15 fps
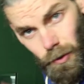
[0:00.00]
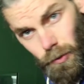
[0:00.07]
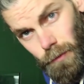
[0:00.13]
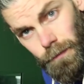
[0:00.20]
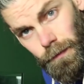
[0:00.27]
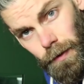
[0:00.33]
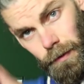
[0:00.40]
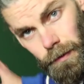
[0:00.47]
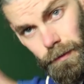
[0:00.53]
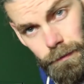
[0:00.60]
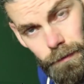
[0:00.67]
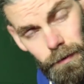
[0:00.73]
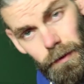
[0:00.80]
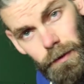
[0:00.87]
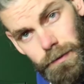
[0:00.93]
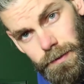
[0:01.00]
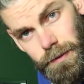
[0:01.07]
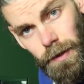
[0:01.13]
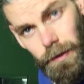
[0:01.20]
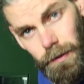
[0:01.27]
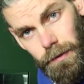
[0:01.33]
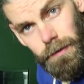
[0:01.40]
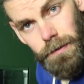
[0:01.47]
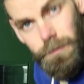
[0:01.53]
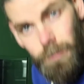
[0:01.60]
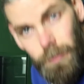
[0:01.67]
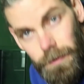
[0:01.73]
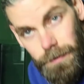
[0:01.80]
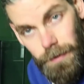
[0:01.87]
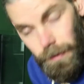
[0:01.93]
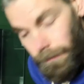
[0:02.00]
it over the glass tank to put it